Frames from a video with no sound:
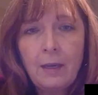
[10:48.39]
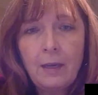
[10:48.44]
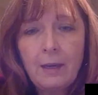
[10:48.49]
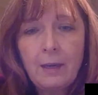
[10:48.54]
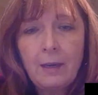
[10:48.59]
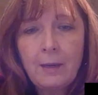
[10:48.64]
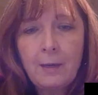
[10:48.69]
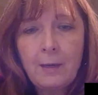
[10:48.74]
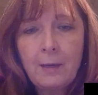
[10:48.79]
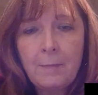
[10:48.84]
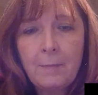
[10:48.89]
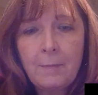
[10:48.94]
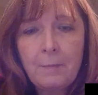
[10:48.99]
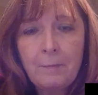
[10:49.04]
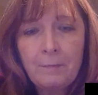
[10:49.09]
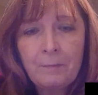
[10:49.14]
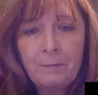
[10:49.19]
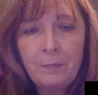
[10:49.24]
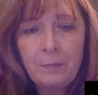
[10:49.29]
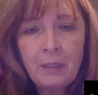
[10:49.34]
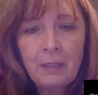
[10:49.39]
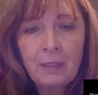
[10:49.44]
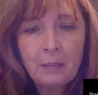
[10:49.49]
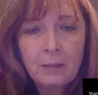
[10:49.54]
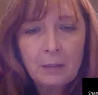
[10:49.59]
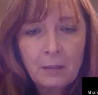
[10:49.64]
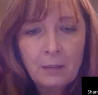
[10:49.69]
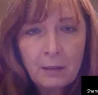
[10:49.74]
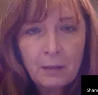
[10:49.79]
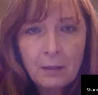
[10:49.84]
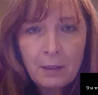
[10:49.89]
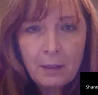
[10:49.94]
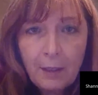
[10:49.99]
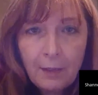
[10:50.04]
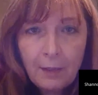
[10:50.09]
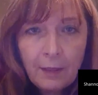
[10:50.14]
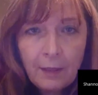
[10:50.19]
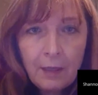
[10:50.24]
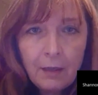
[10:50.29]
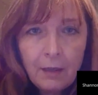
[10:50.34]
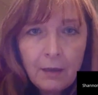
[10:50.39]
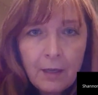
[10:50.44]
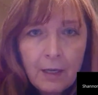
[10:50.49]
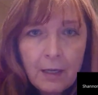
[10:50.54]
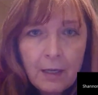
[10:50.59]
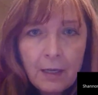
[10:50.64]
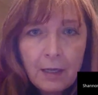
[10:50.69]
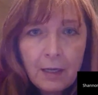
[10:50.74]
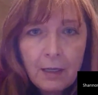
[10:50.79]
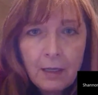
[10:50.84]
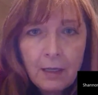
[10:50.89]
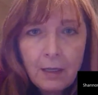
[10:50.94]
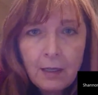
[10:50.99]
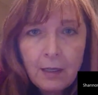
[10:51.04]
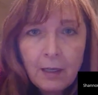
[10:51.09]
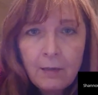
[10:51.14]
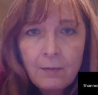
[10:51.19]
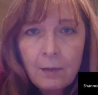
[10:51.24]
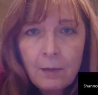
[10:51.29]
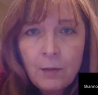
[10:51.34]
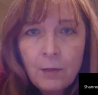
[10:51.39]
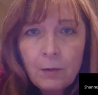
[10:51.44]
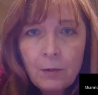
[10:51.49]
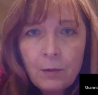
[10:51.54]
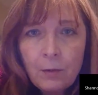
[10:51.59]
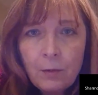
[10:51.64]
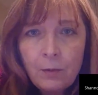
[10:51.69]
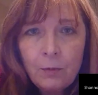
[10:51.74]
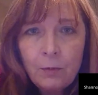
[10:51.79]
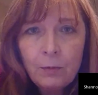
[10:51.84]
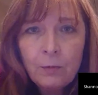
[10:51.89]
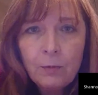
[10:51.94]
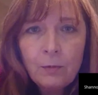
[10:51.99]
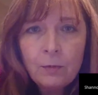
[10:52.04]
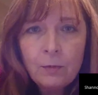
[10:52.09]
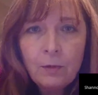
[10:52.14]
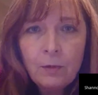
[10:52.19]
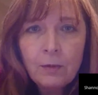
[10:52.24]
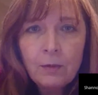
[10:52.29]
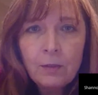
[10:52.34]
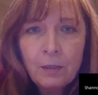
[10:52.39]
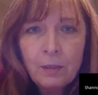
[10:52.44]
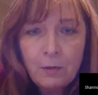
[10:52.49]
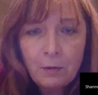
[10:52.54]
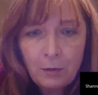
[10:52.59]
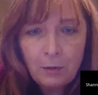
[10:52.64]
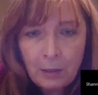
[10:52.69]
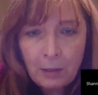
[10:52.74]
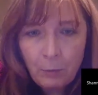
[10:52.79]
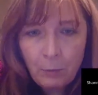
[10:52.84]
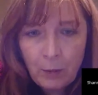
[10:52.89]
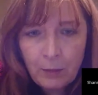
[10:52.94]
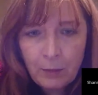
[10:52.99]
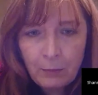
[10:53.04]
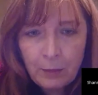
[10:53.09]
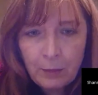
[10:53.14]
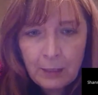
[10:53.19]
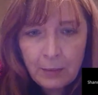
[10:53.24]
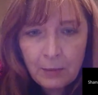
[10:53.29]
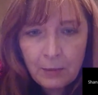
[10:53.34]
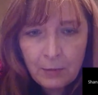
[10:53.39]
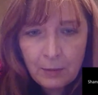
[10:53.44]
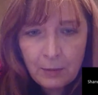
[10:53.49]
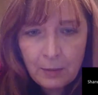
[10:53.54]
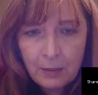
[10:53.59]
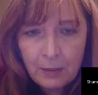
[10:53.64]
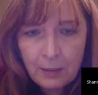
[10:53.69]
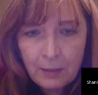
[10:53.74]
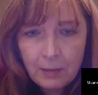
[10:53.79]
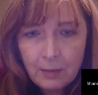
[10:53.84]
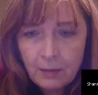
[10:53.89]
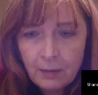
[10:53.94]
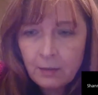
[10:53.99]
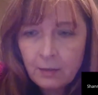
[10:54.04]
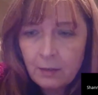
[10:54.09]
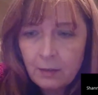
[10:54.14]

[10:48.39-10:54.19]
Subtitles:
I think I gave you, is there only one resource there?